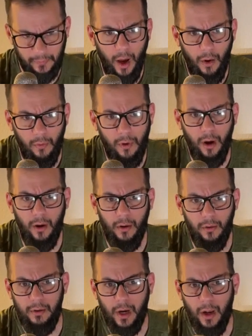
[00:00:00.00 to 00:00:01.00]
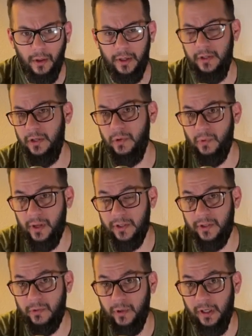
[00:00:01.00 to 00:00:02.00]
Well, not only do you
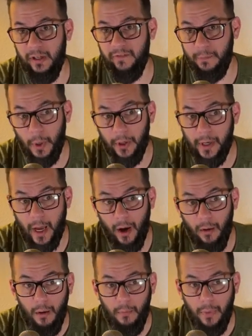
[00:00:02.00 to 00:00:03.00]
risk creative burnout,